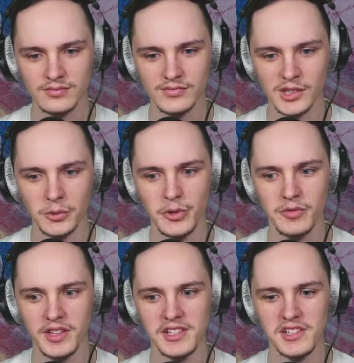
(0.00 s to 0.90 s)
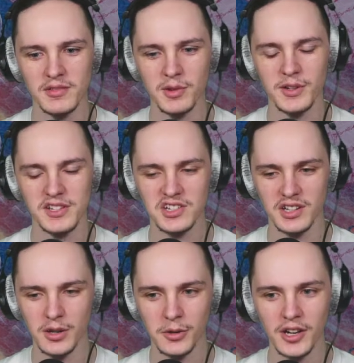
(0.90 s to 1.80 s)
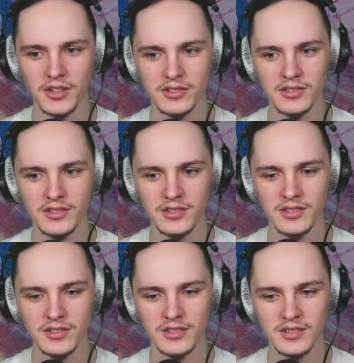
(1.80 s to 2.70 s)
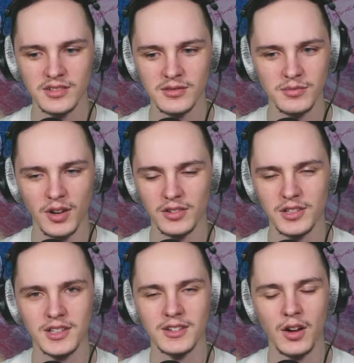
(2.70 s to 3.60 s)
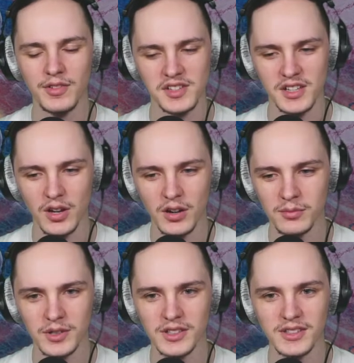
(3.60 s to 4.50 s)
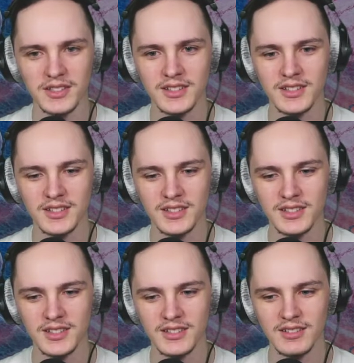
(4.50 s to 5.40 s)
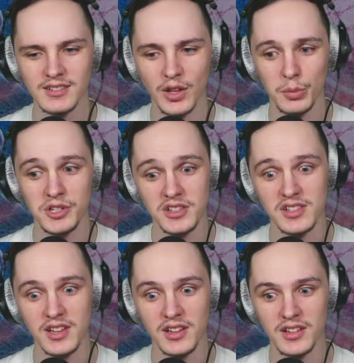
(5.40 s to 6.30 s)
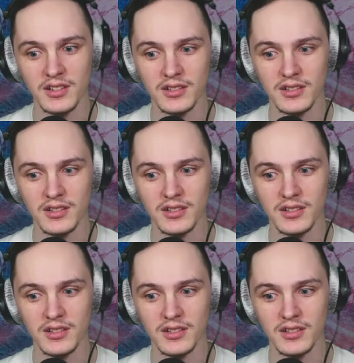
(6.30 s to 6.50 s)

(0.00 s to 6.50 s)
I wonder if this is the road he's going to go down. Well, obviously not, but the option's there.